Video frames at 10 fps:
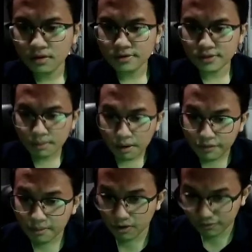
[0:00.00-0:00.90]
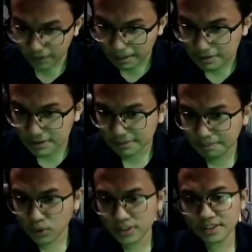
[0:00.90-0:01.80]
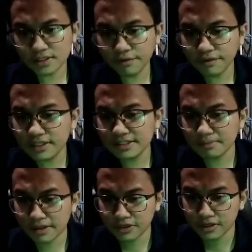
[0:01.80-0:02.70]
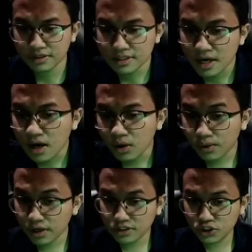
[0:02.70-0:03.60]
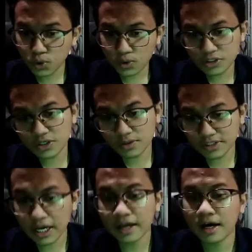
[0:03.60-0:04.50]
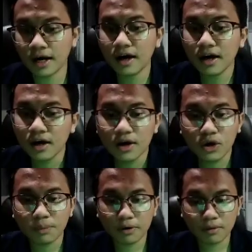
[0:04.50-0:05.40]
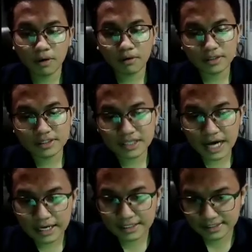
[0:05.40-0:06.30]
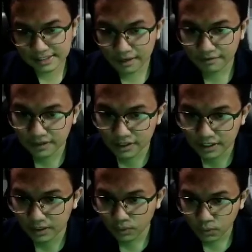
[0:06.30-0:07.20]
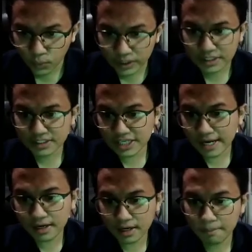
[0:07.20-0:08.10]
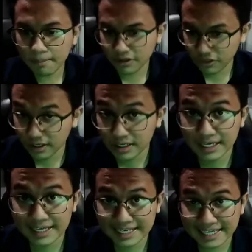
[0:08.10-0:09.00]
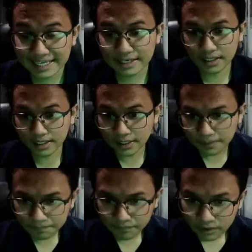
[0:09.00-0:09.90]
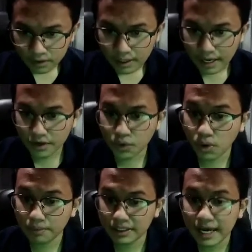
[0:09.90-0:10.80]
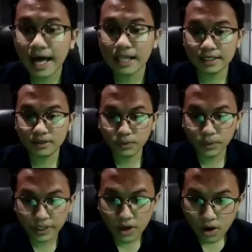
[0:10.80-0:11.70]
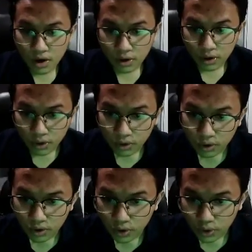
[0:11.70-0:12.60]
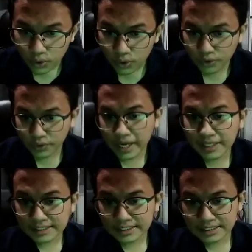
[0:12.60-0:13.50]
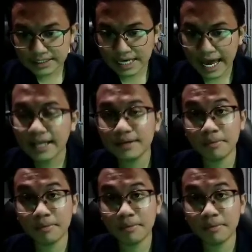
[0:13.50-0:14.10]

Some of the most famous supporters of this method were Giorgio Schenker, who promoted guided self-learning with the Schenker method in Italy, and Robin Callan, who created the Callan